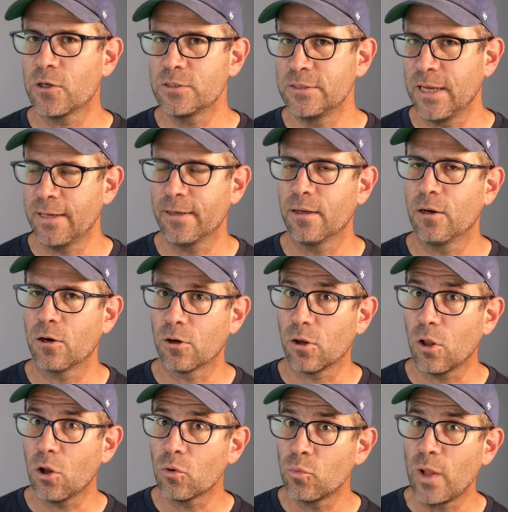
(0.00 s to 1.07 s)
our data are
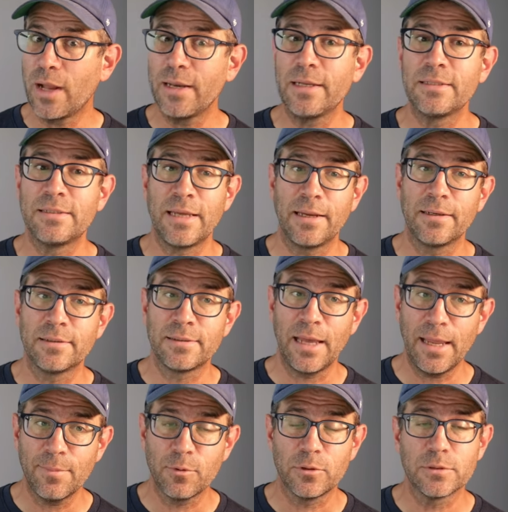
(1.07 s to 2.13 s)
already data
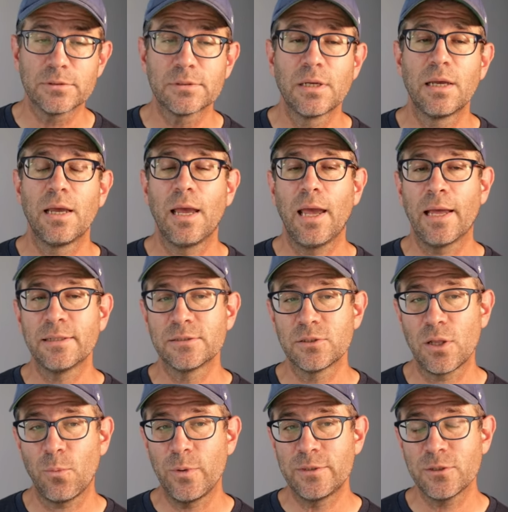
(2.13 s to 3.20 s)
tables and
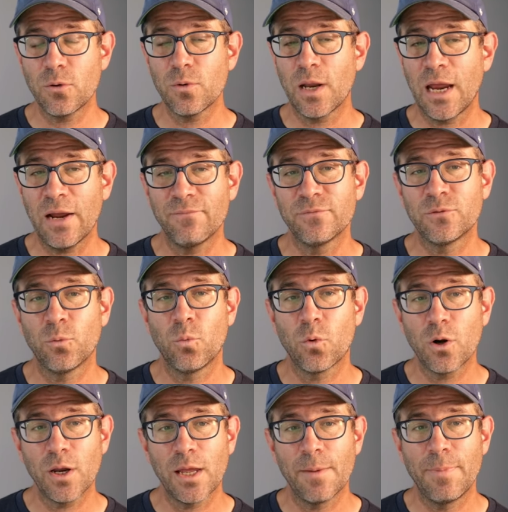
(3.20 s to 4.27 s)
so that we don't have to
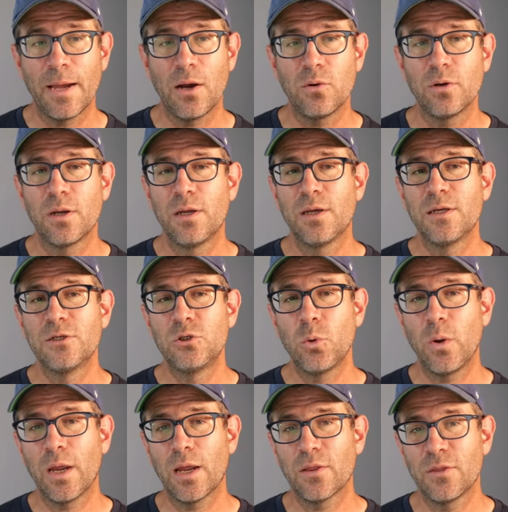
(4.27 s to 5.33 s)
worry about
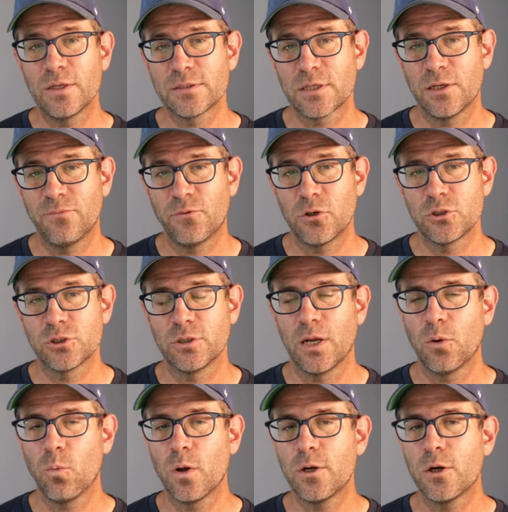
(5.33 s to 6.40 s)
doing this conversion.
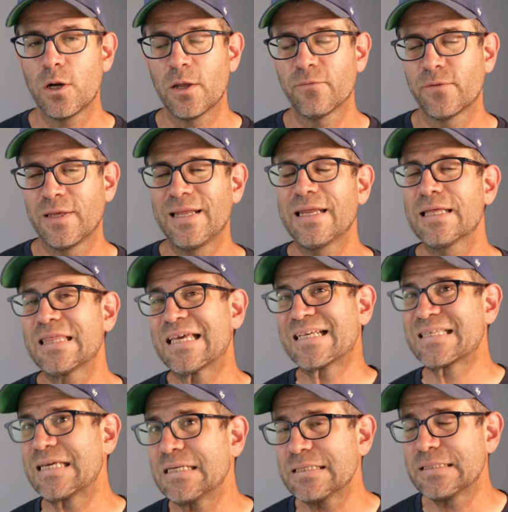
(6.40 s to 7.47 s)
I wonder if getting
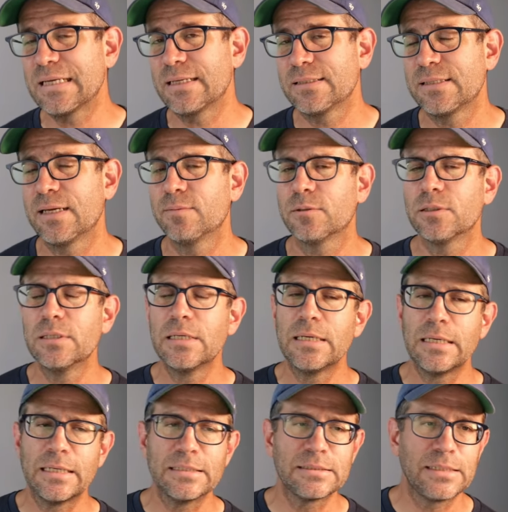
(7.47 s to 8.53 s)
things into data table
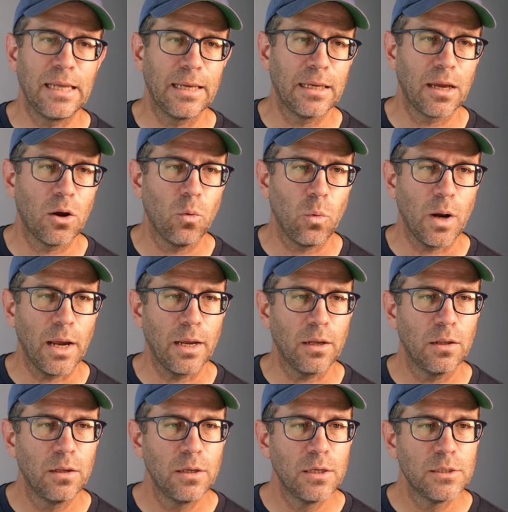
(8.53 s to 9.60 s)
is taking a
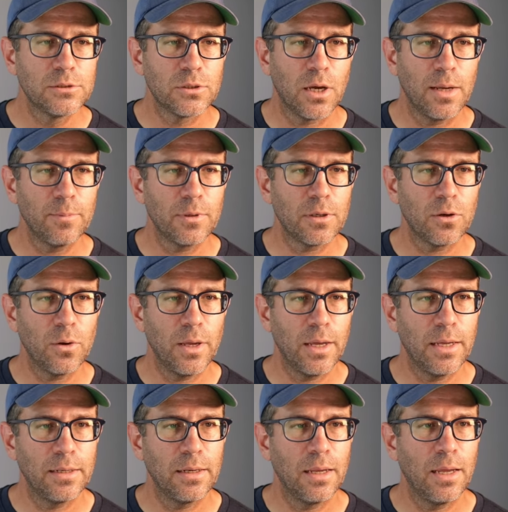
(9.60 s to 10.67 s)
while. So I'm going to go
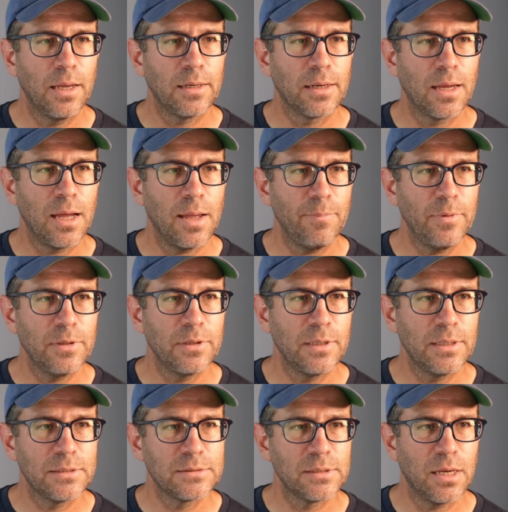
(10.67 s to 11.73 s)
ahead and copy
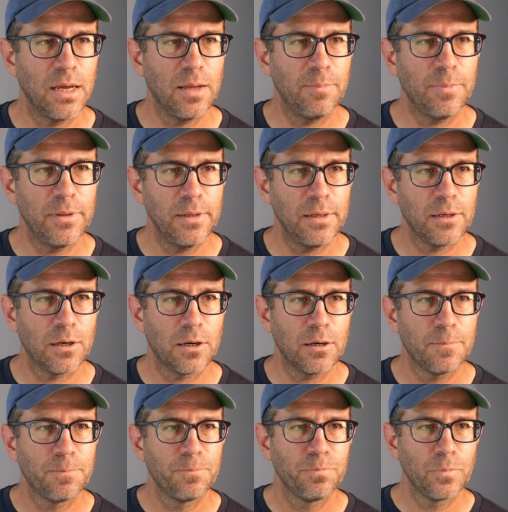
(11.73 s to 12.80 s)
these up here